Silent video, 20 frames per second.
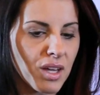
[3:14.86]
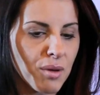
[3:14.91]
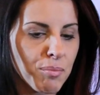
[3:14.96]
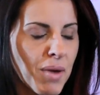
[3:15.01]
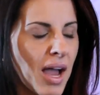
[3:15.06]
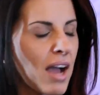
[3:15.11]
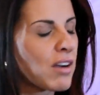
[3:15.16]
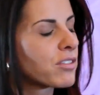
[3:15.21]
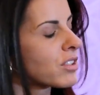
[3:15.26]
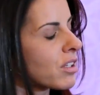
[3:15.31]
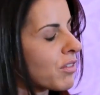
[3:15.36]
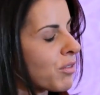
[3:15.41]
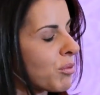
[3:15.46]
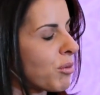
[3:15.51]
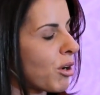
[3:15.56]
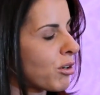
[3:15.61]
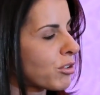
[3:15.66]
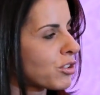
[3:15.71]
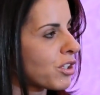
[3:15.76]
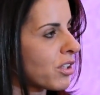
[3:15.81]
amount of
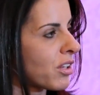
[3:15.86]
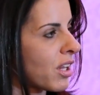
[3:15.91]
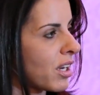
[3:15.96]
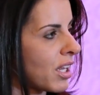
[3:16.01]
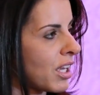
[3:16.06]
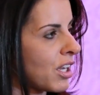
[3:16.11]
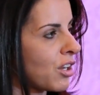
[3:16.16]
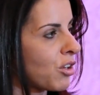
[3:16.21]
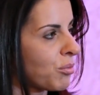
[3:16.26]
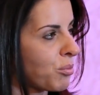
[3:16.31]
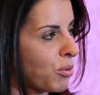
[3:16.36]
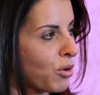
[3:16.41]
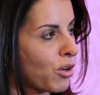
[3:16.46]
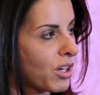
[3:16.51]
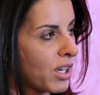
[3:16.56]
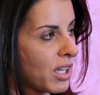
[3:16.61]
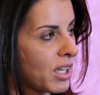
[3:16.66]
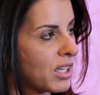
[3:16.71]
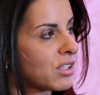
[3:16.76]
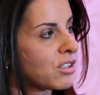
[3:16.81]
emotion that he could
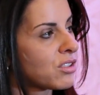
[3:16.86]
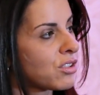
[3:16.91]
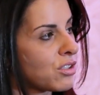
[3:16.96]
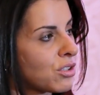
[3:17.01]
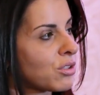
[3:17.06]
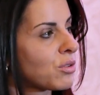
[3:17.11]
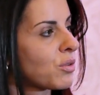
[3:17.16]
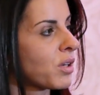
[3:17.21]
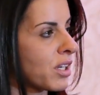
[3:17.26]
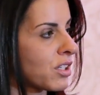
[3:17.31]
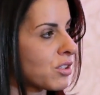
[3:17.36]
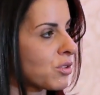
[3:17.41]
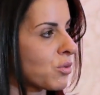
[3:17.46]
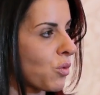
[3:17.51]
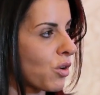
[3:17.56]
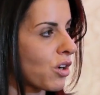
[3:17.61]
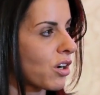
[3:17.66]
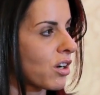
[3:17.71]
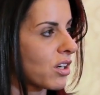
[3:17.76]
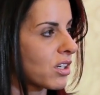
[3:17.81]
put into his
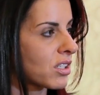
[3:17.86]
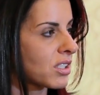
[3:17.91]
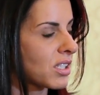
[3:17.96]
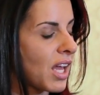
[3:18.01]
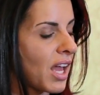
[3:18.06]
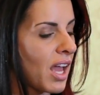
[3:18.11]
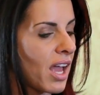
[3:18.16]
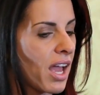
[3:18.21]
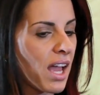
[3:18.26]
words.